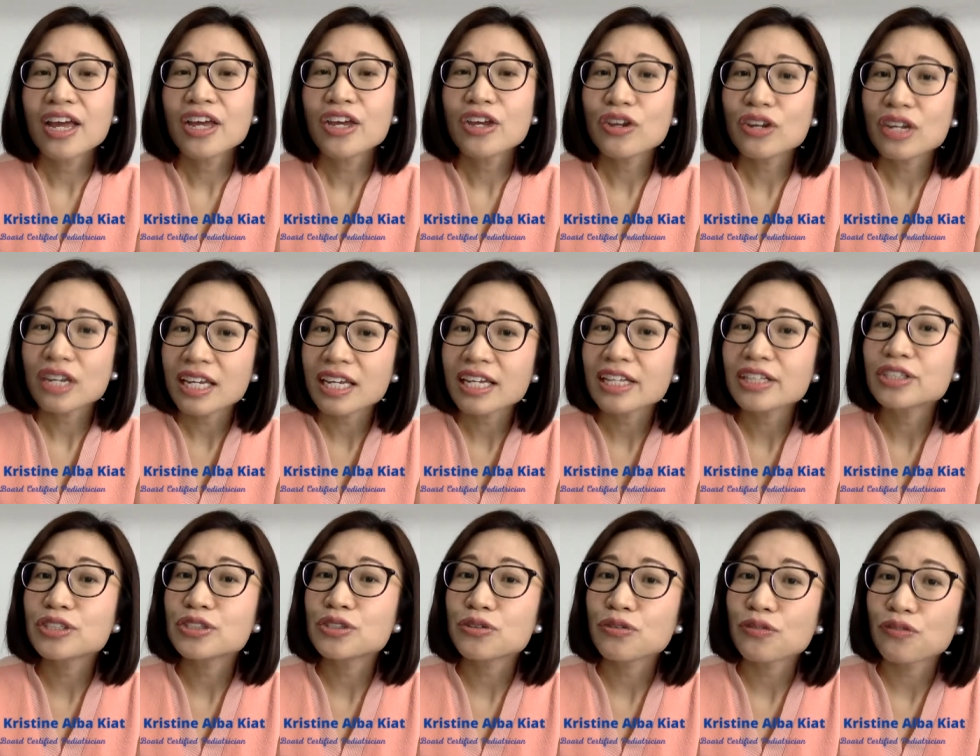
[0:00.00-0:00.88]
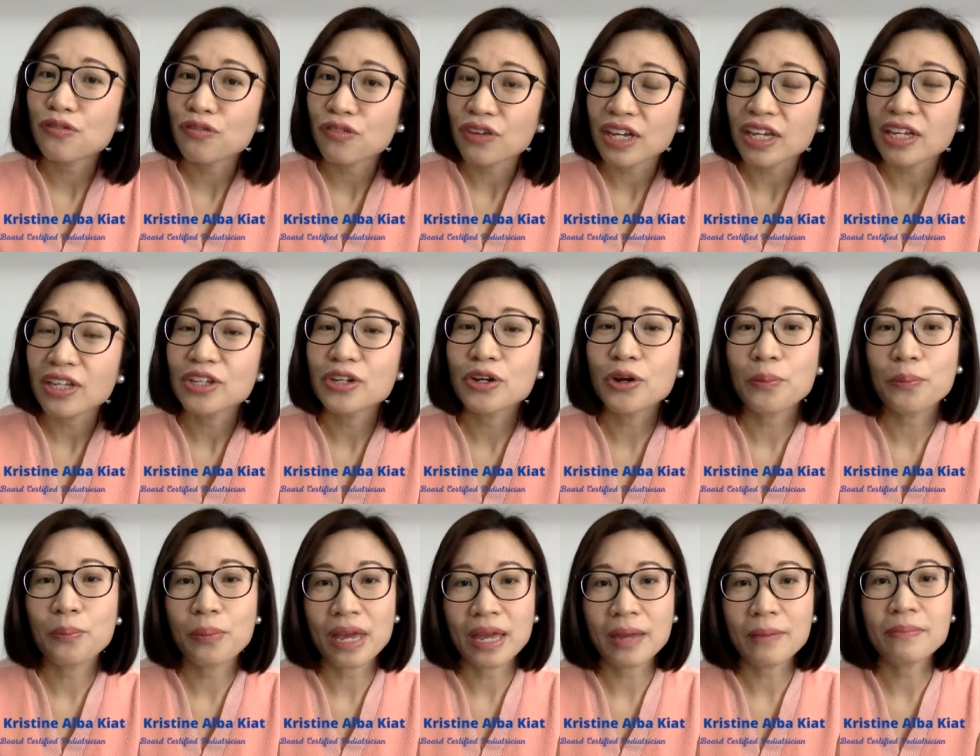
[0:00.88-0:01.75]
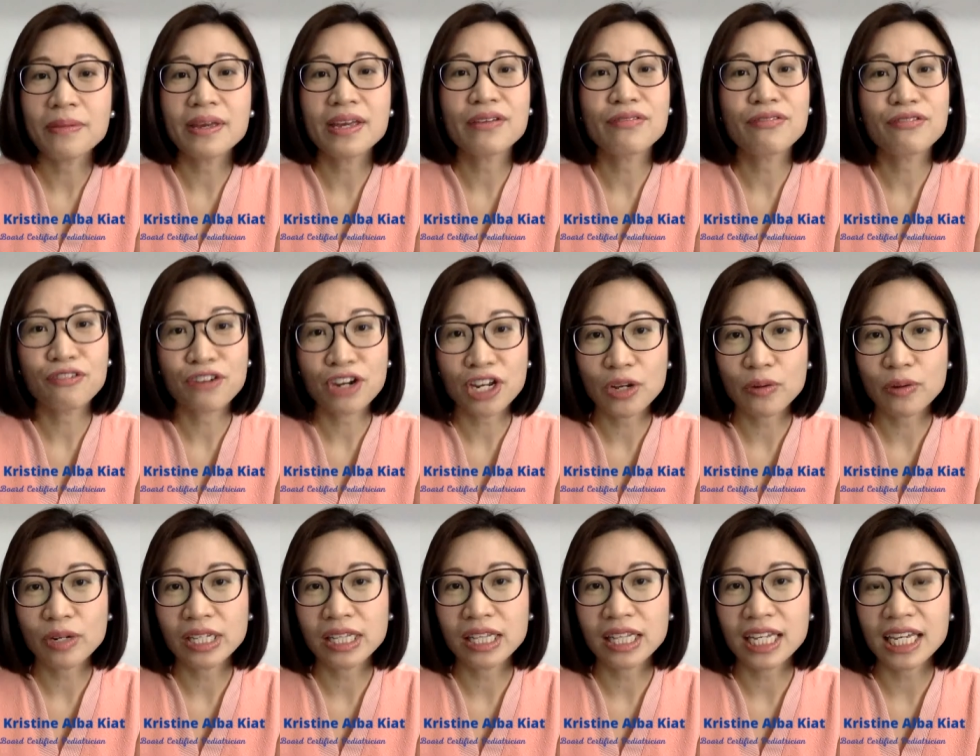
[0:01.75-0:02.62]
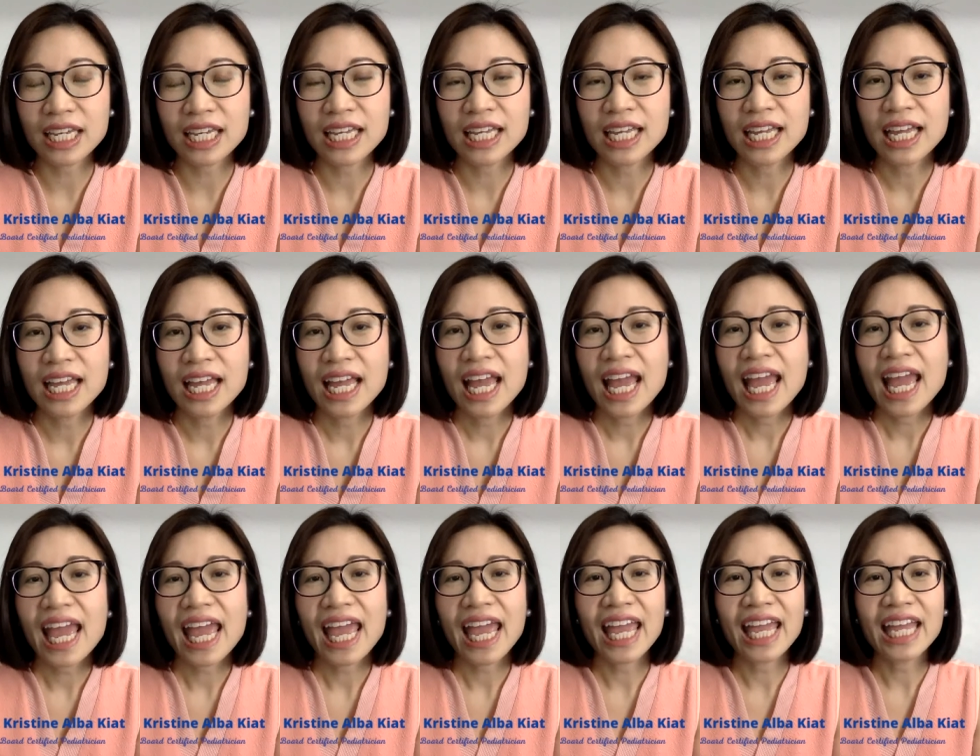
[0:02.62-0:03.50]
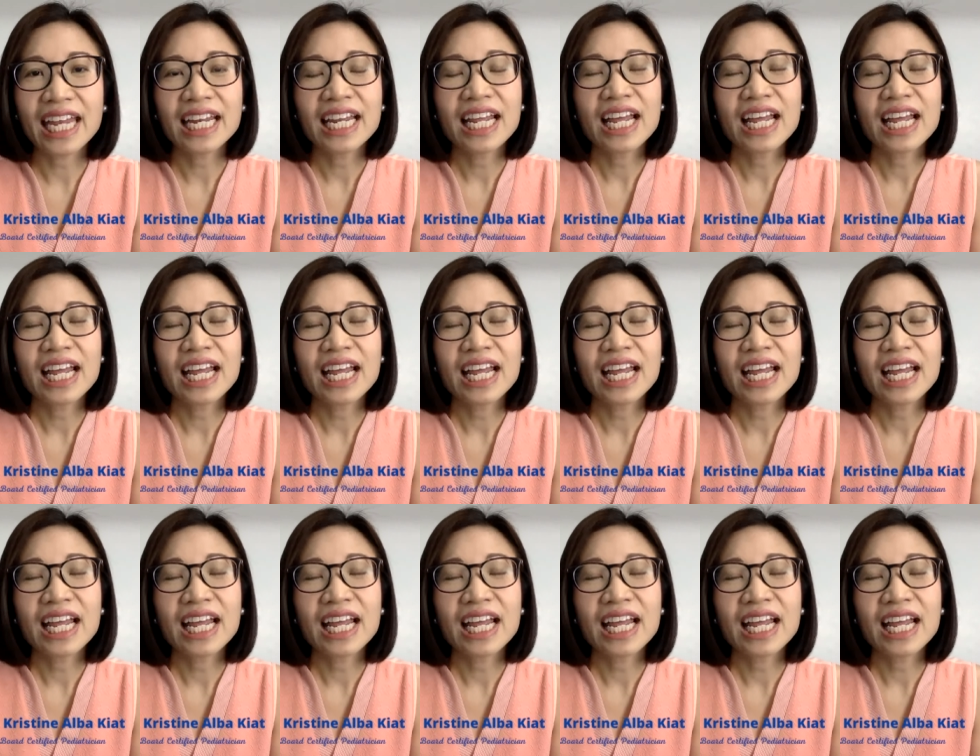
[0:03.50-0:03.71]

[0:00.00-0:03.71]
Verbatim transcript: you need to feed your baby frequently. And